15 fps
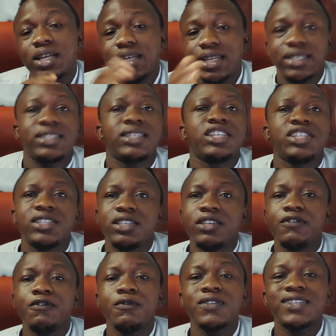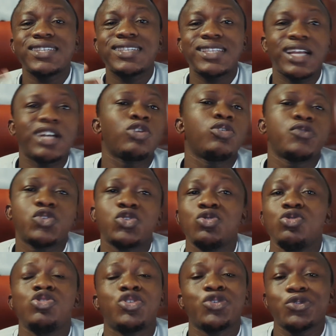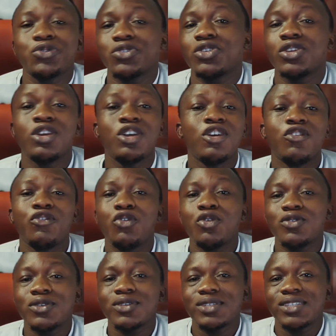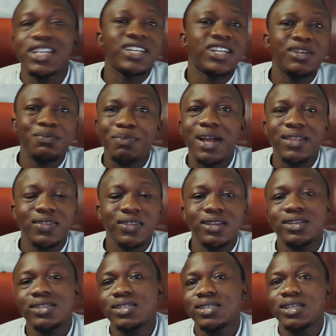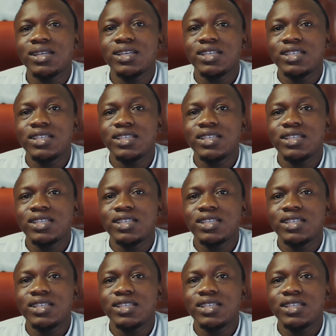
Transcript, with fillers: an extensive stack of solutions for channel partners,